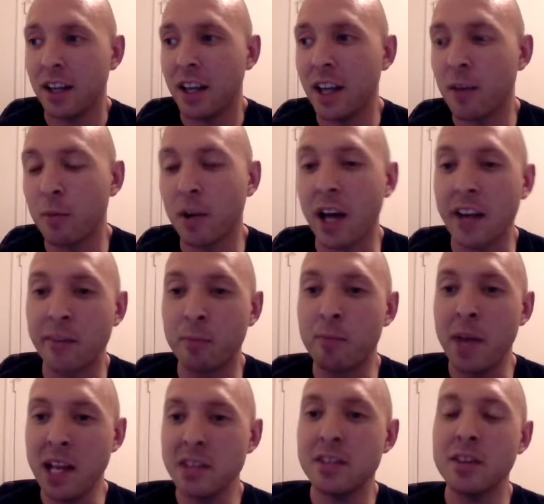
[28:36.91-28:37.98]
And when I
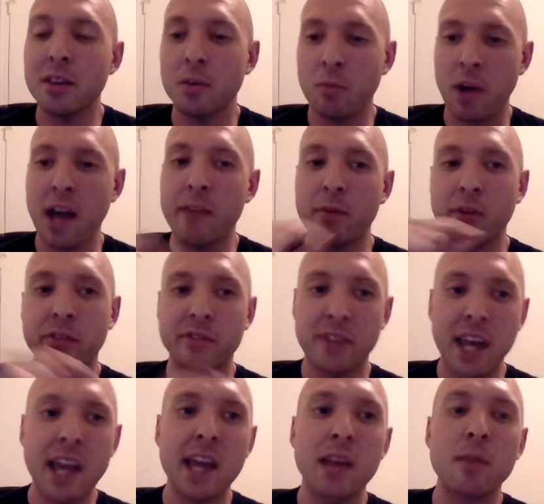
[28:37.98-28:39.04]
mention the rival's
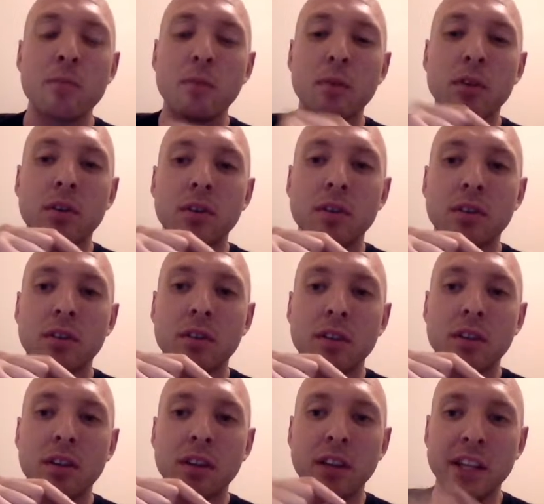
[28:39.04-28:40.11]
name,
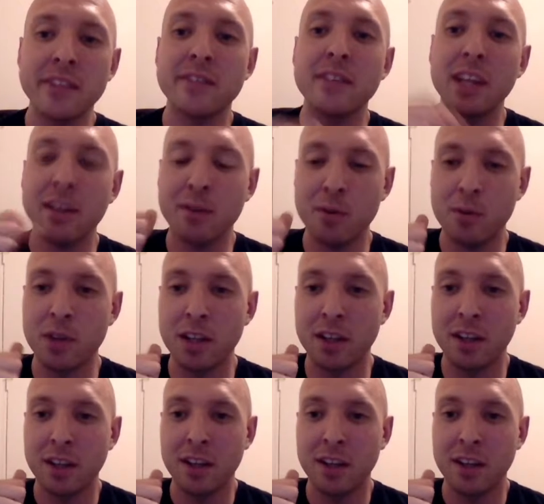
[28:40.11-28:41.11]
listening to the